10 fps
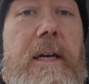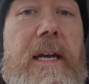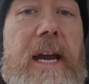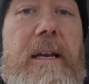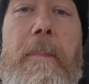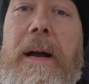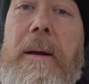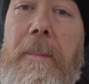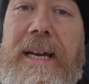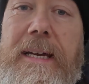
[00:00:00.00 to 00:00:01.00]
in the back of
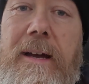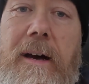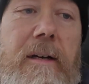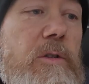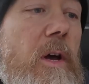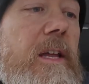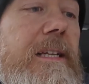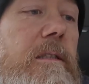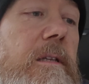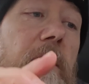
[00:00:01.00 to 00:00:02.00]
my car. So I've
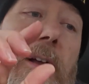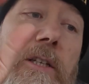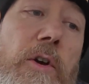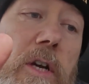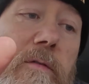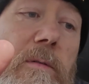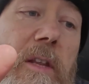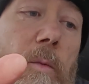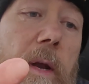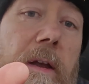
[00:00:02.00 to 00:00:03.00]
had to turn it around the
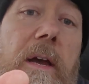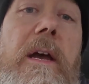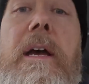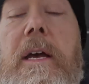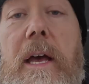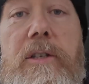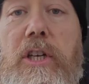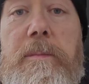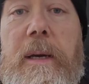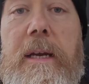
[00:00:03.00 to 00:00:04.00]
other way. It's
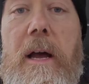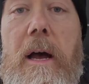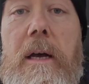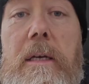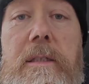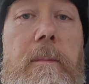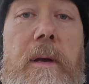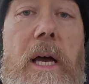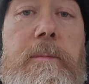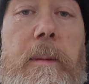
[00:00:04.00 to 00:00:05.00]
just my car. Some
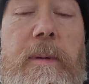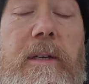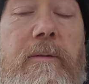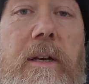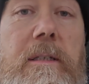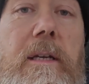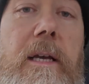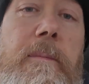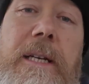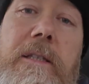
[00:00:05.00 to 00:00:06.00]
cars might be different,
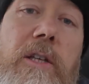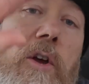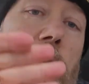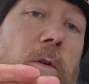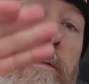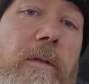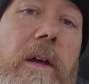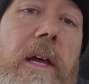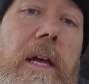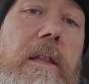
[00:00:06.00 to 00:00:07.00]
but the curve,
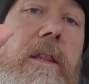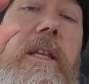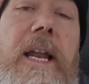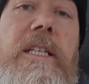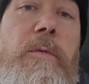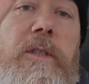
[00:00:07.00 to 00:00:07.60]
the lens was